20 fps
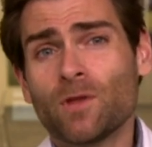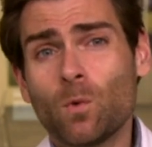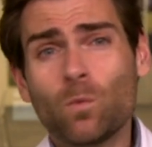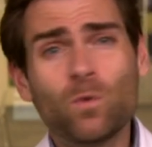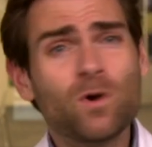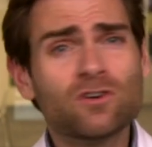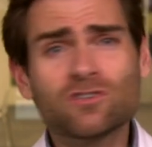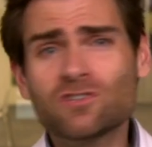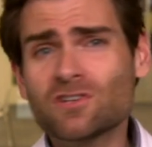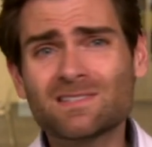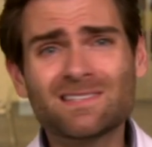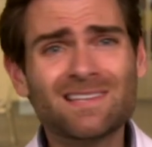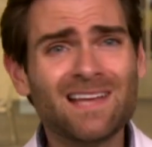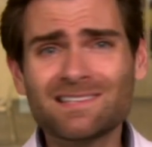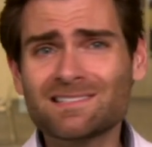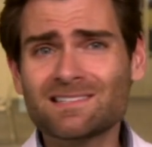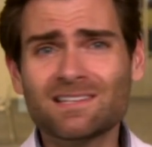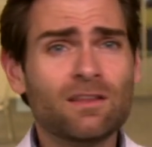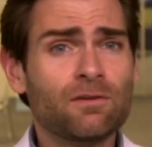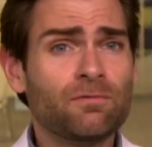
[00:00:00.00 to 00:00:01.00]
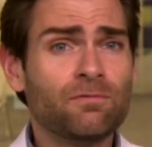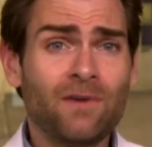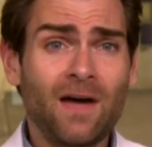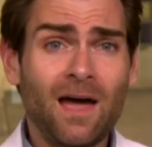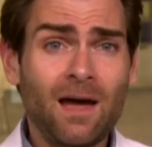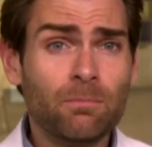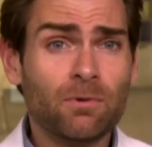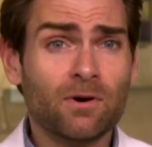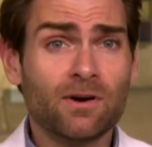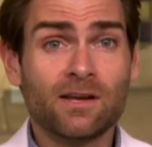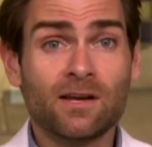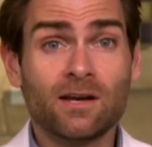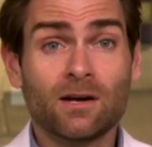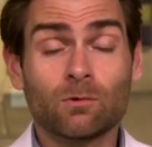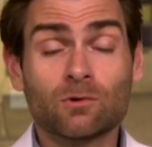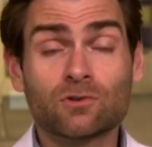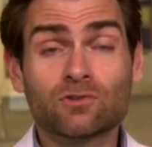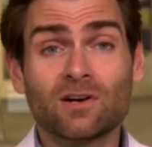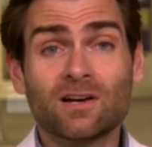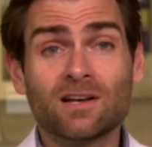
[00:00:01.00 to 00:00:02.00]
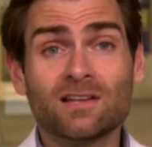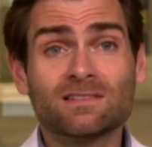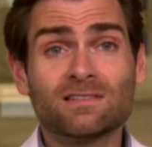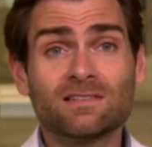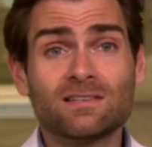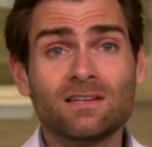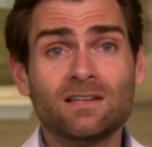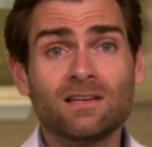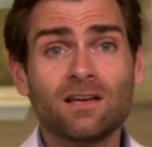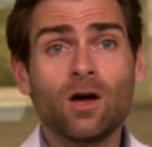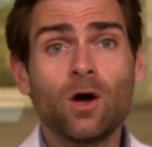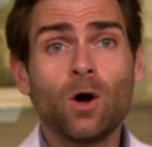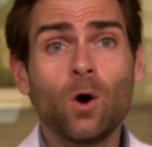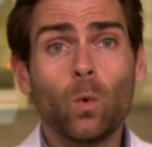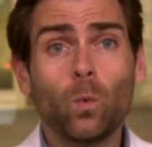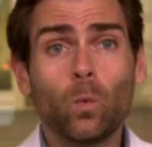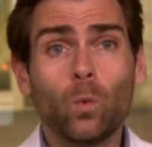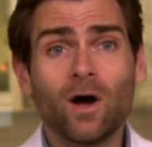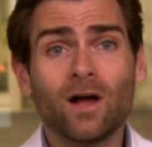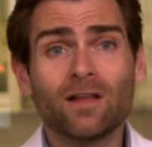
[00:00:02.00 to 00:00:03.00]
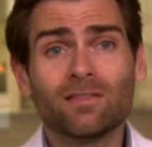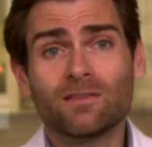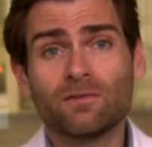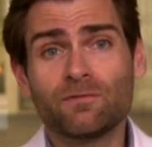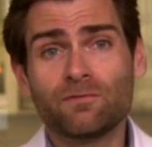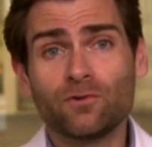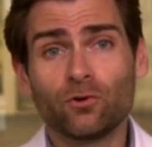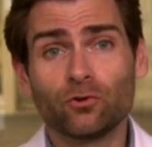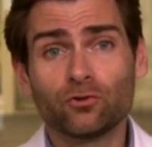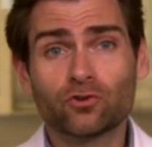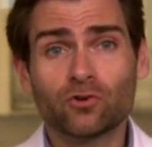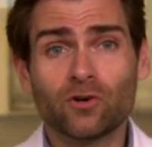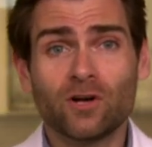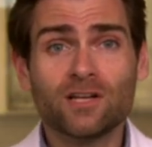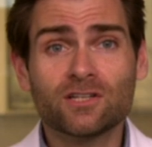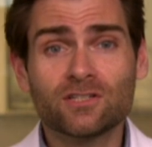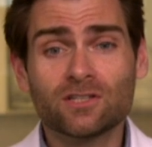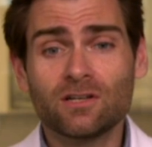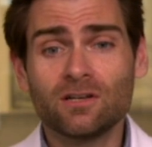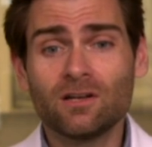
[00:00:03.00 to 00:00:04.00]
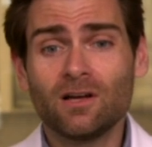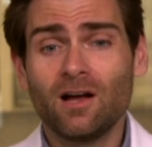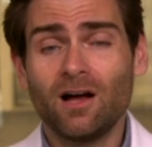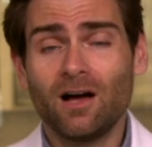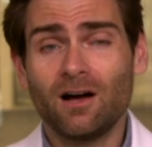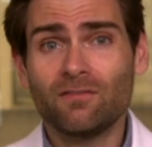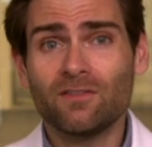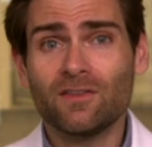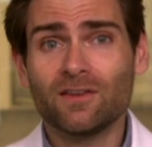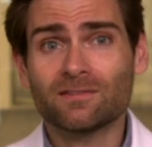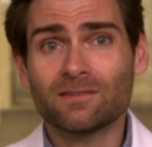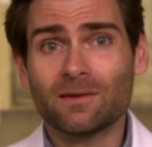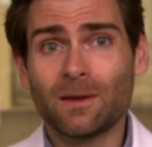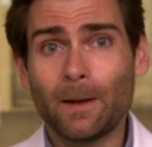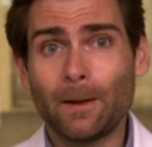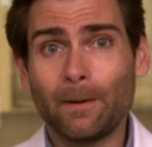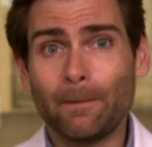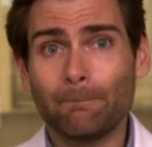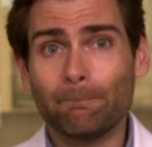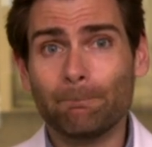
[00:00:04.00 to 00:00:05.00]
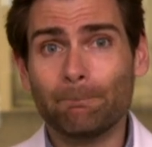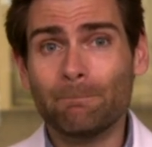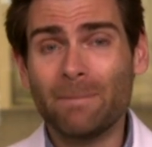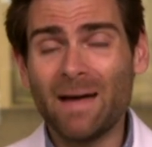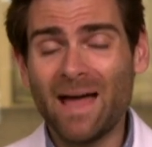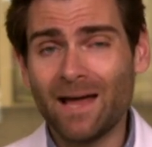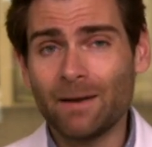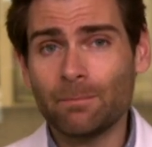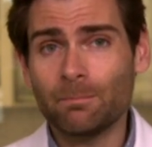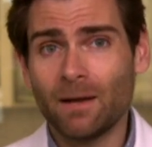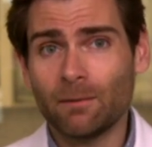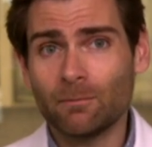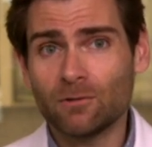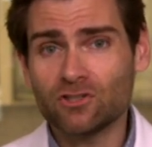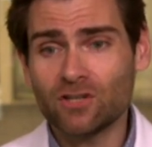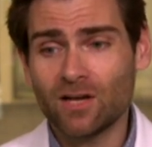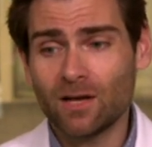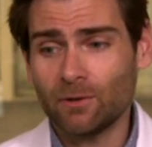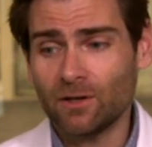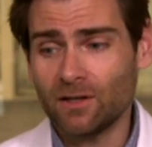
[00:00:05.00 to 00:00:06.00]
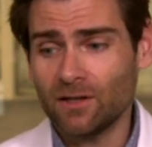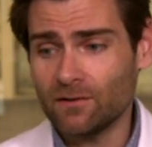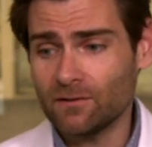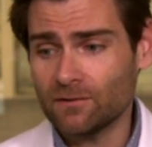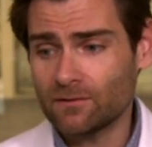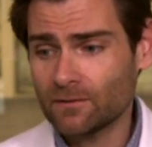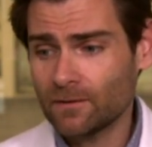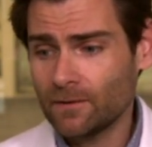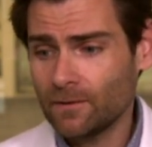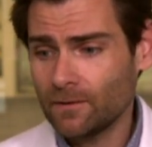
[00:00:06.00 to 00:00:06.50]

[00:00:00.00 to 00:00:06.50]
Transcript: We are just testing the fabric here. We're trying to see what the filtration of this bad mamma jamma is.